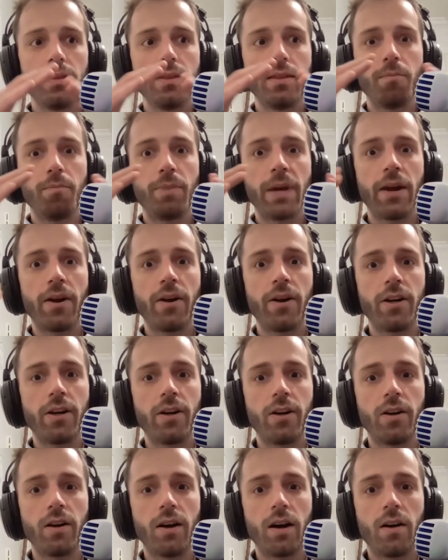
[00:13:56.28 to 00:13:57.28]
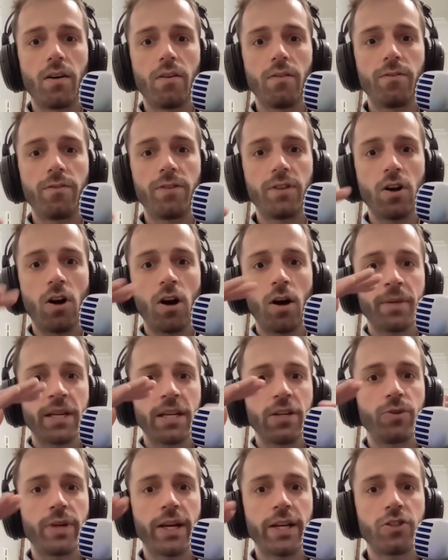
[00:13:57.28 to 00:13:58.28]
the barrier of the
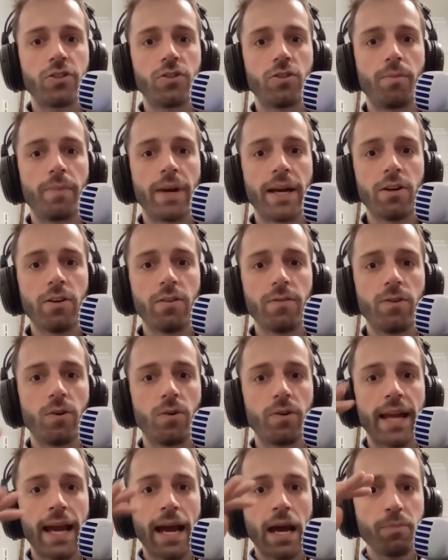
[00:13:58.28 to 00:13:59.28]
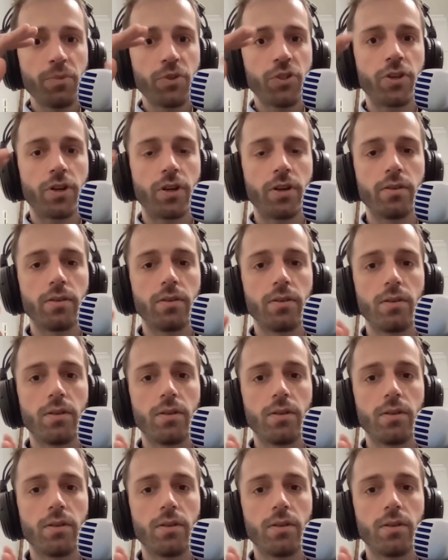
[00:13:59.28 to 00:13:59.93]
omnidirectional microphone capture,